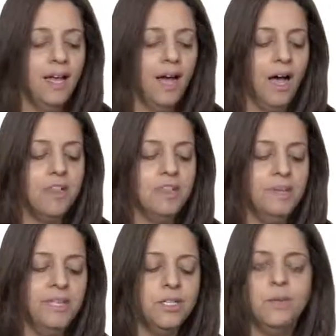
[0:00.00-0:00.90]
The
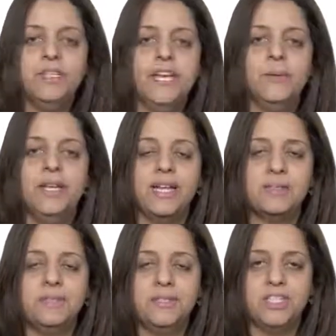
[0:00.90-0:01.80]
min node here will
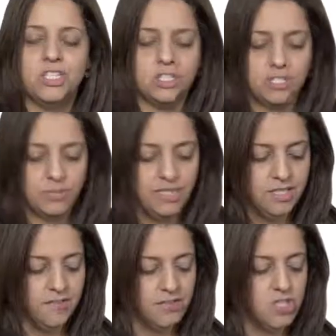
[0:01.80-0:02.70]
explore its children.
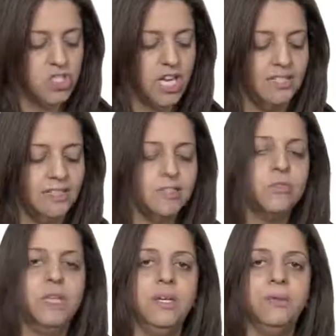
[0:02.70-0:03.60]
The first child is
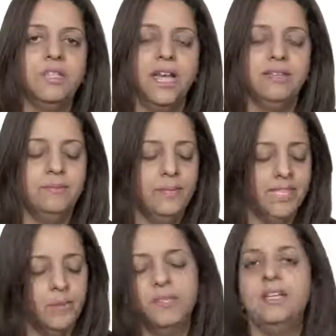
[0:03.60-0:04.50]
3, then
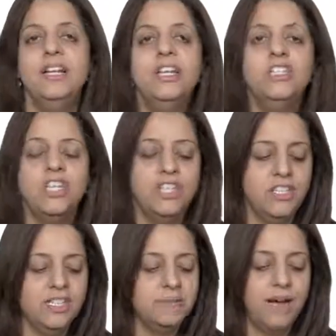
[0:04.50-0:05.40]
beta will change
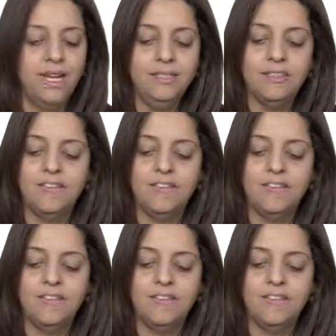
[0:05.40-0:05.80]
its mind.